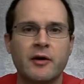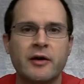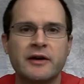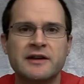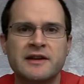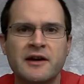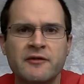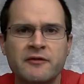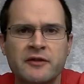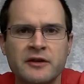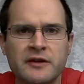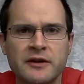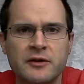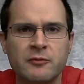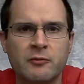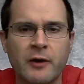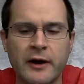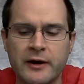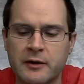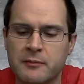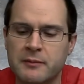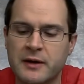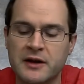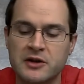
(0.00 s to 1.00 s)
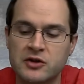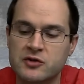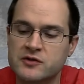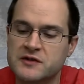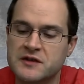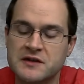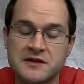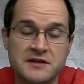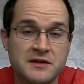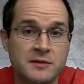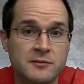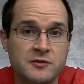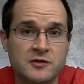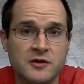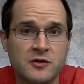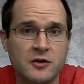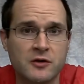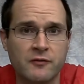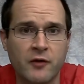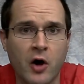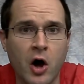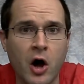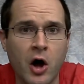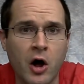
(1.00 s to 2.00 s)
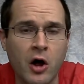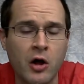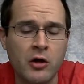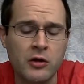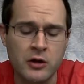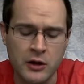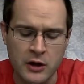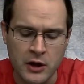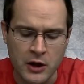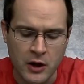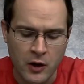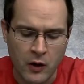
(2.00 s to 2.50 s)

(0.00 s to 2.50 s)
I definitely recommend using some sort of awl.